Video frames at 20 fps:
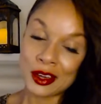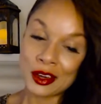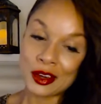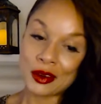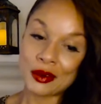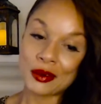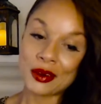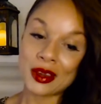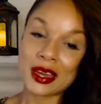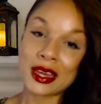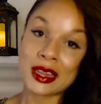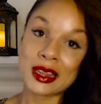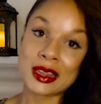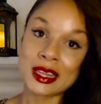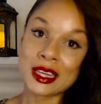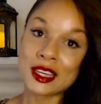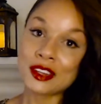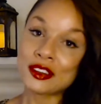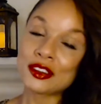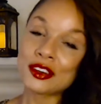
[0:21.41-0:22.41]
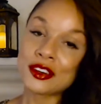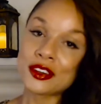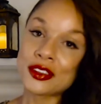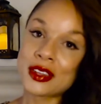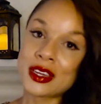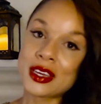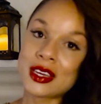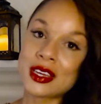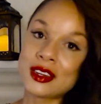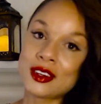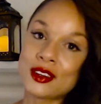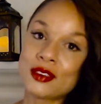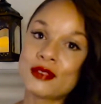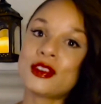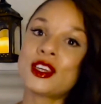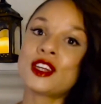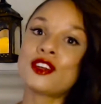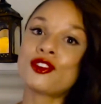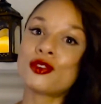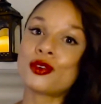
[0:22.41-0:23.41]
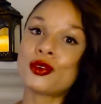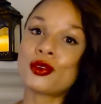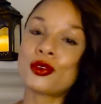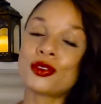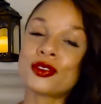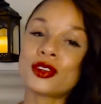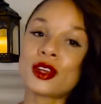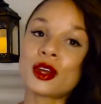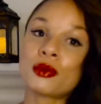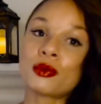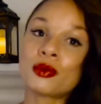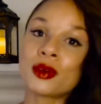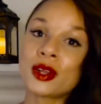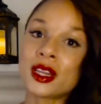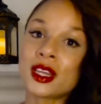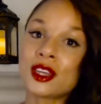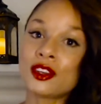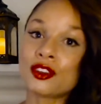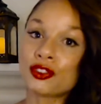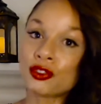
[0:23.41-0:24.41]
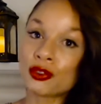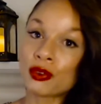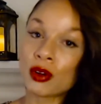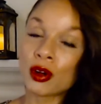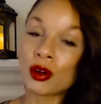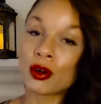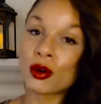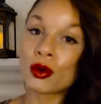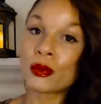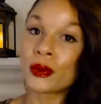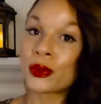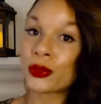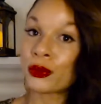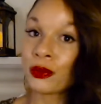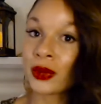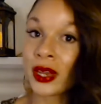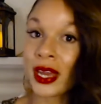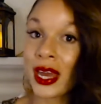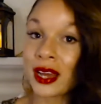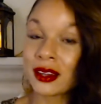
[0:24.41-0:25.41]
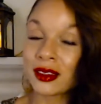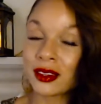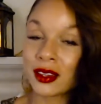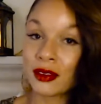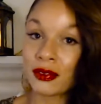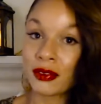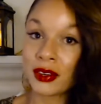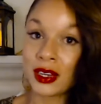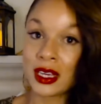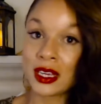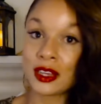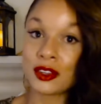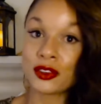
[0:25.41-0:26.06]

Okay, these are the individuals that really struggle with reactivity.